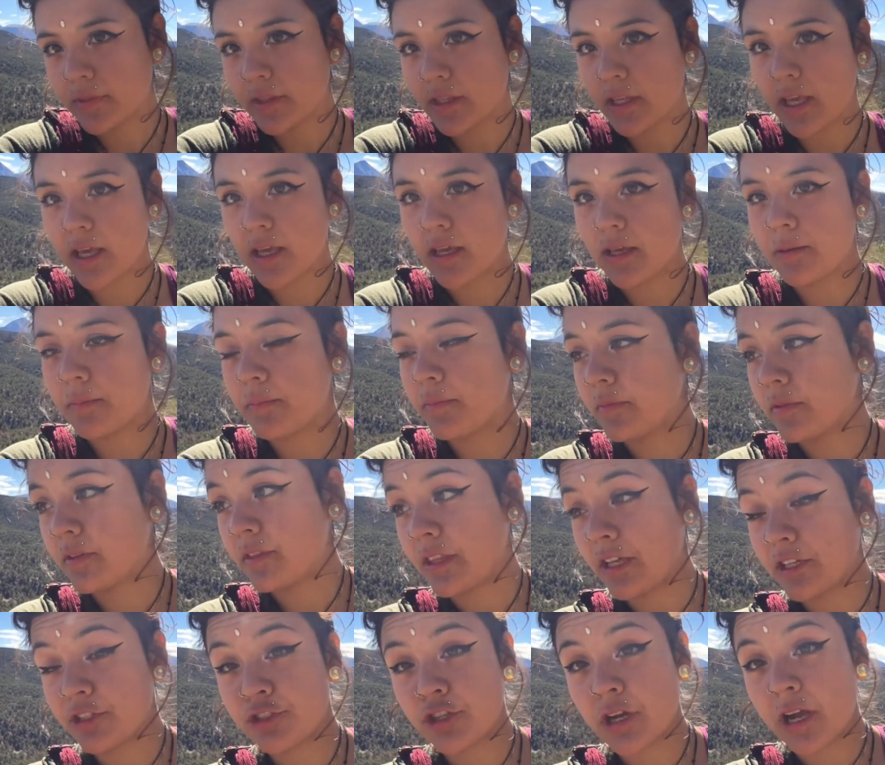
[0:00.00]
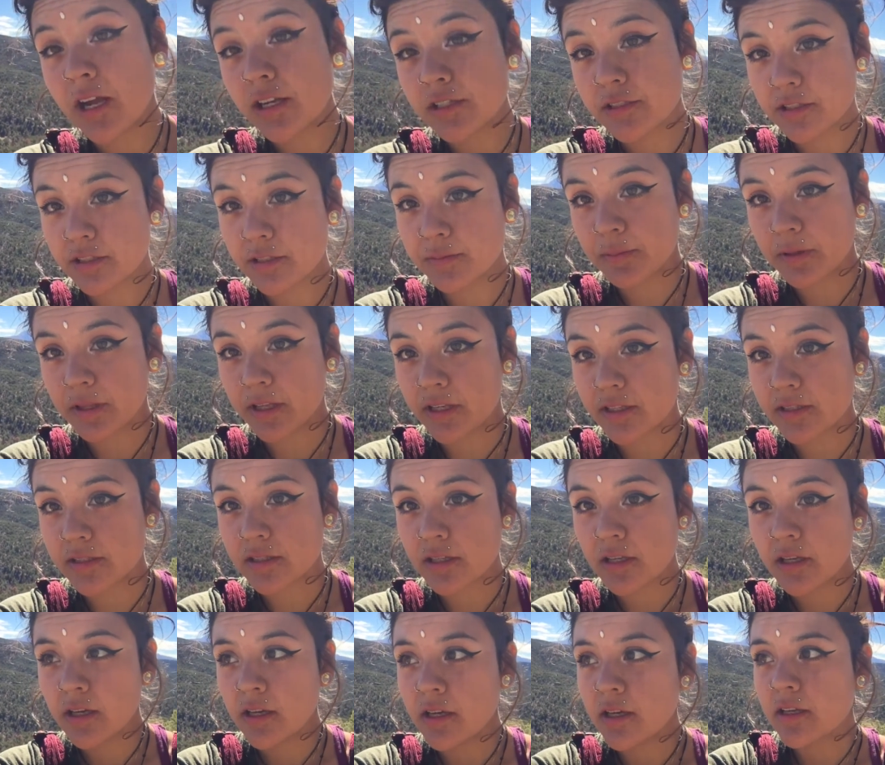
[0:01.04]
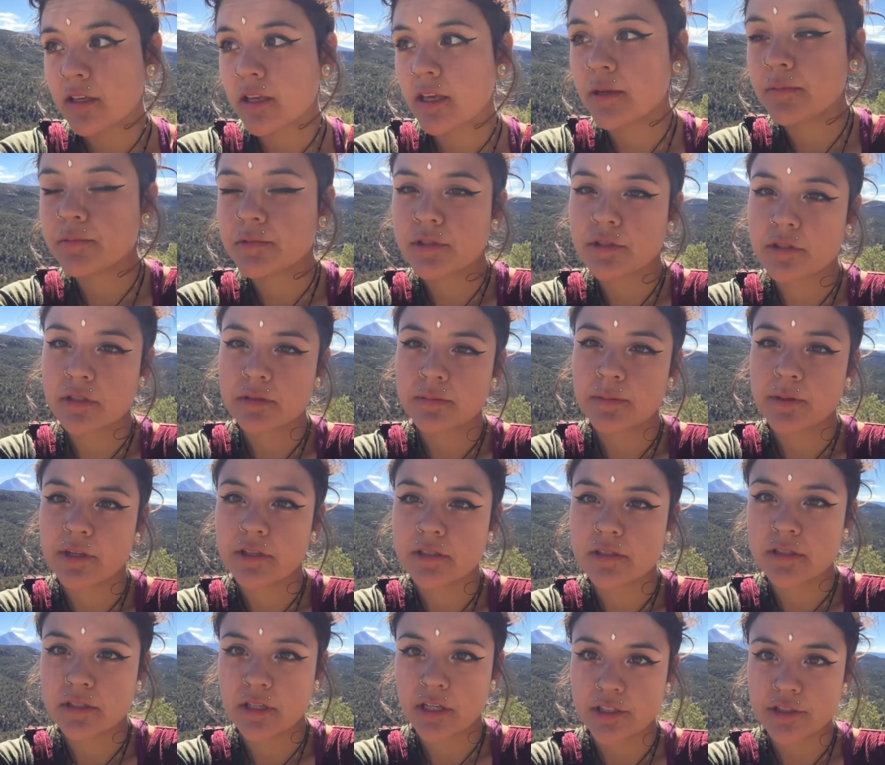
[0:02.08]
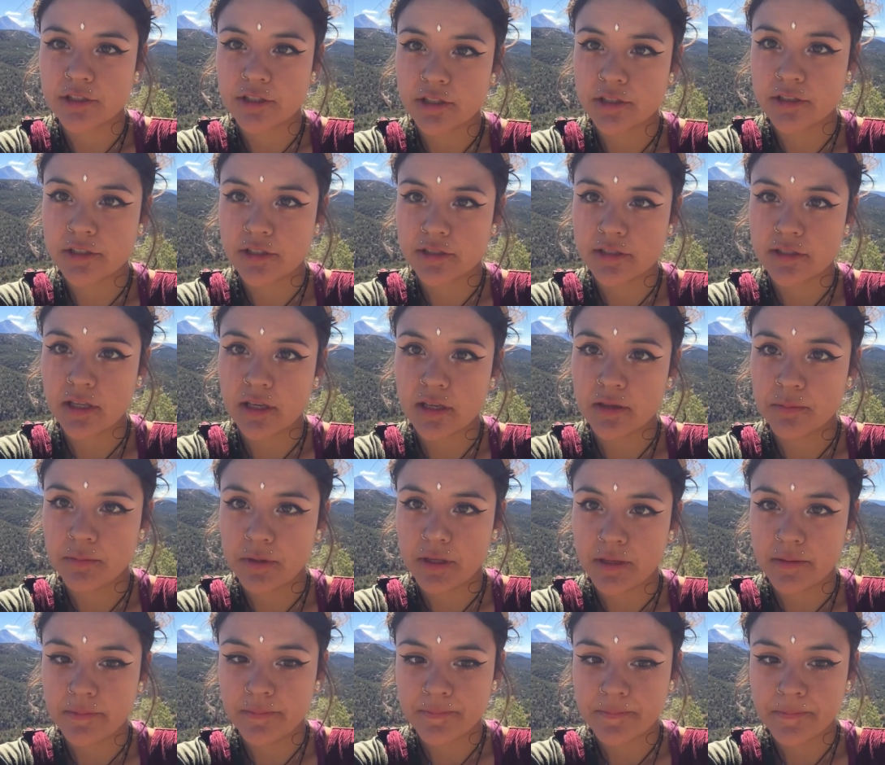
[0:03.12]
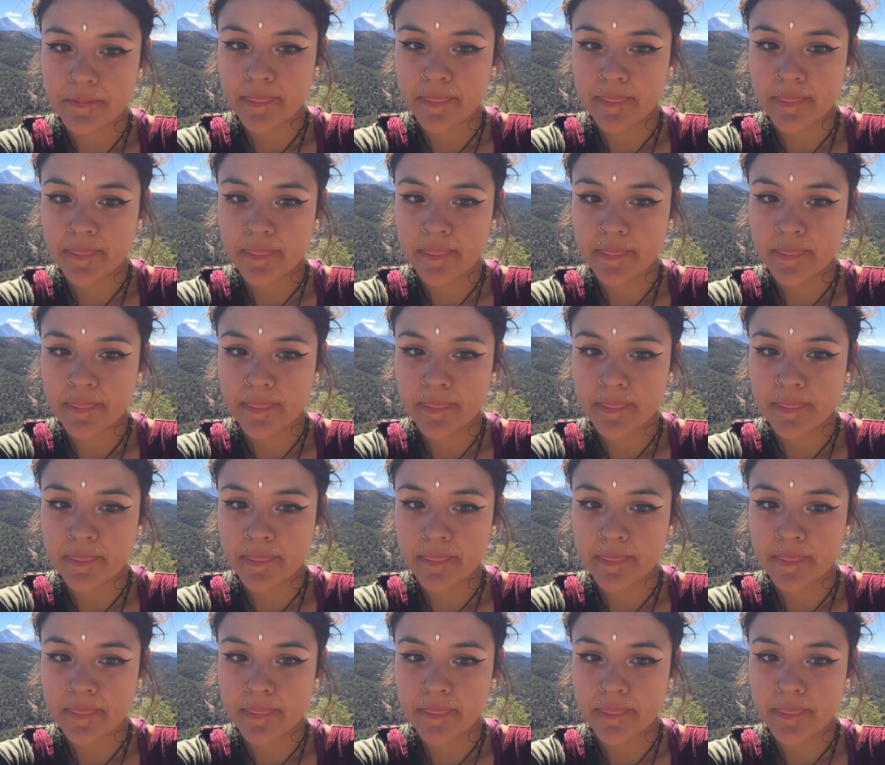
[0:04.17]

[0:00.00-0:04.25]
came, that trashed this place, came to experience nature just like me.